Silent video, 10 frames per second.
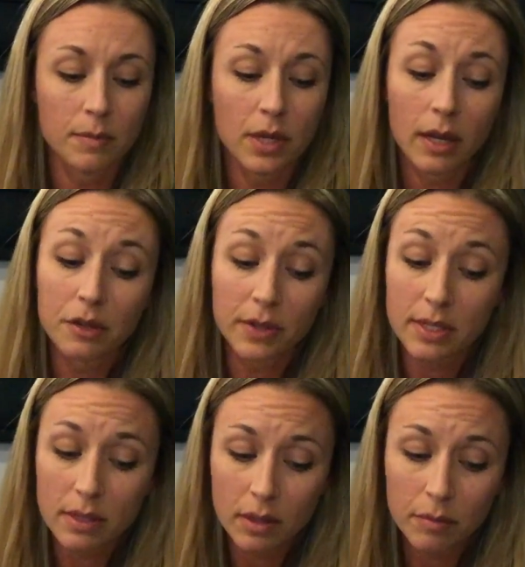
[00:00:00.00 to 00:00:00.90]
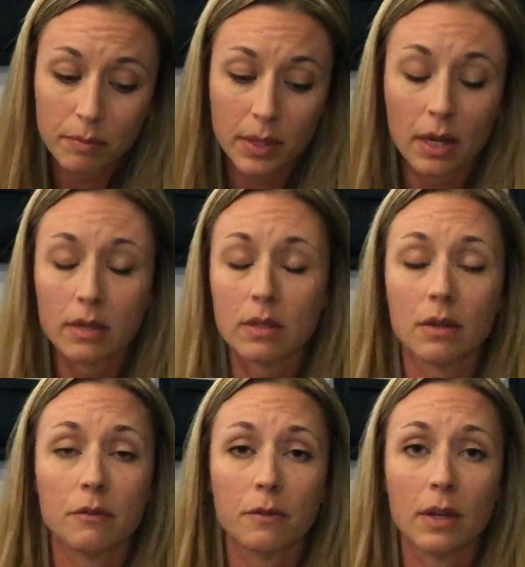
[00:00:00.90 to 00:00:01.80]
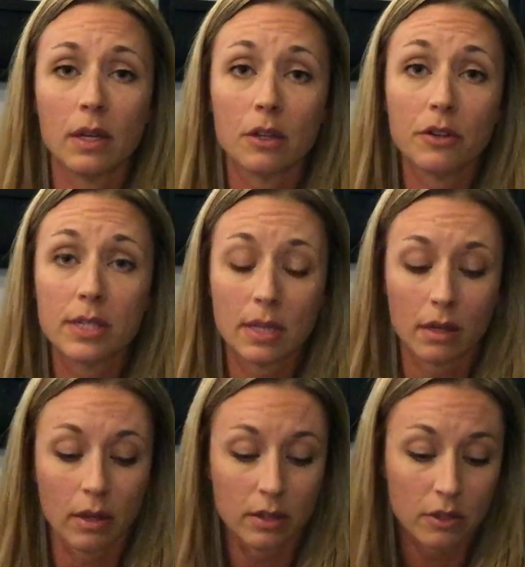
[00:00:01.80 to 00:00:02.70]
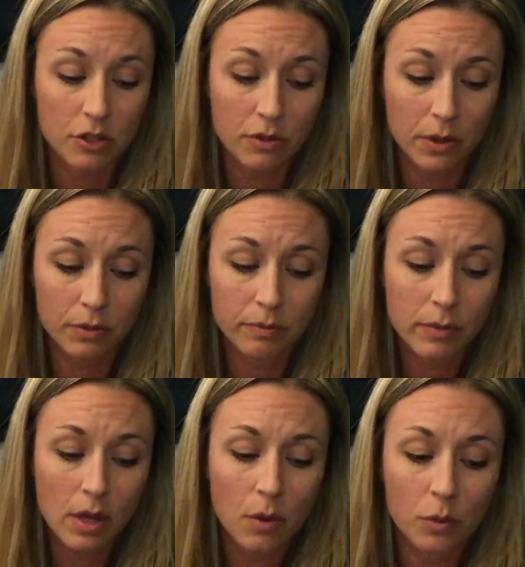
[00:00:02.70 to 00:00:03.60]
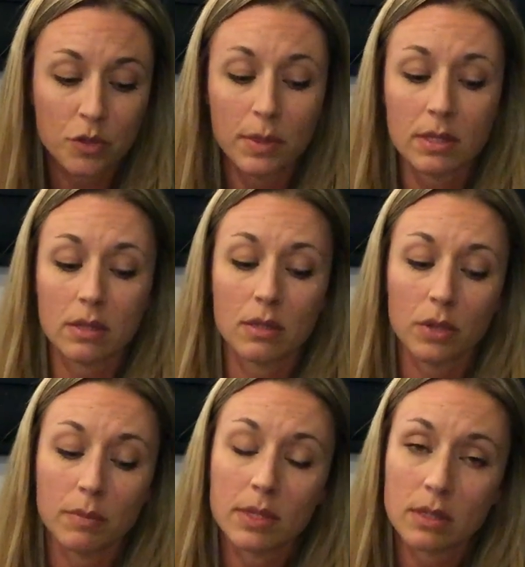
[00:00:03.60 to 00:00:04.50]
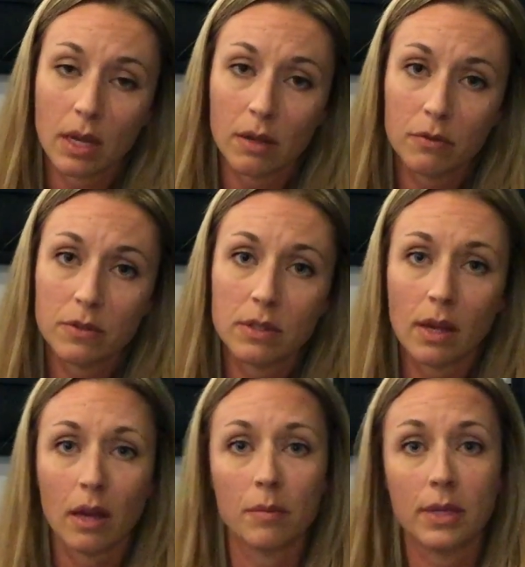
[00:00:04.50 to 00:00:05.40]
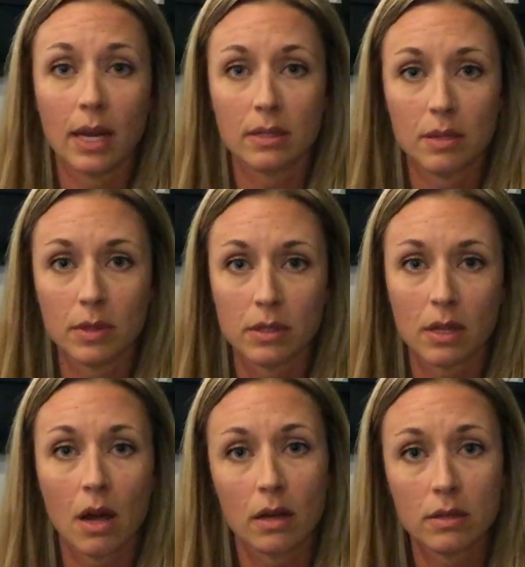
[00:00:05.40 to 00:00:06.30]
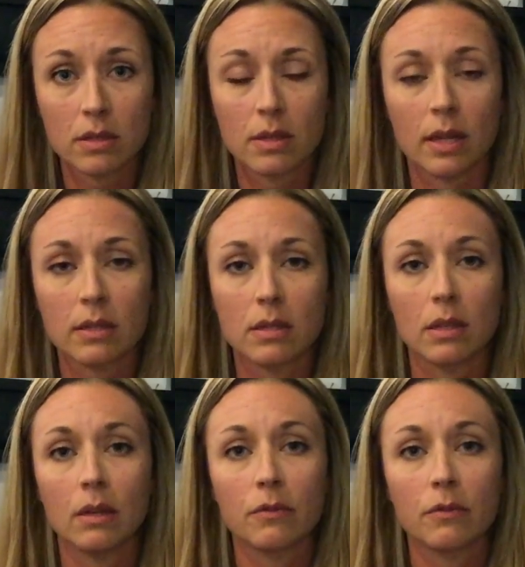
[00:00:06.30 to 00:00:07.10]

diuresing because of an increase in aldosterone, which means that sodium is saved and potassium is lost. That's the